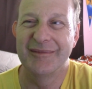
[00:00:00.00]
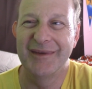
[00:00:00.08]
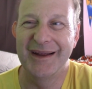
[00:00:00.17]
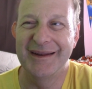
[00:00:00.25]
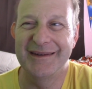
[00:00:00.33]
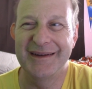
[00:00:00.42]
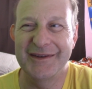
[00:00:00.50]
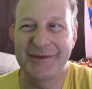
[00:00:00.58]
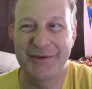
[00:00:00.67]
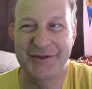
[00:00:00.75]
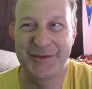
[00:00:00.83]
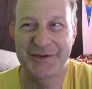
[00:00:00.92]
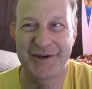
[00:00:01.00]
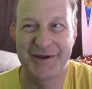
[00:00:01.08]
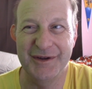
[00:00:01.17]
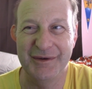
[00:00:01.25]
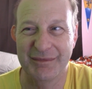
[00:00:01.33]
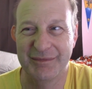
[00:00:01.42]
And that's what she was going
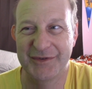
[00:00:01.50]
to do.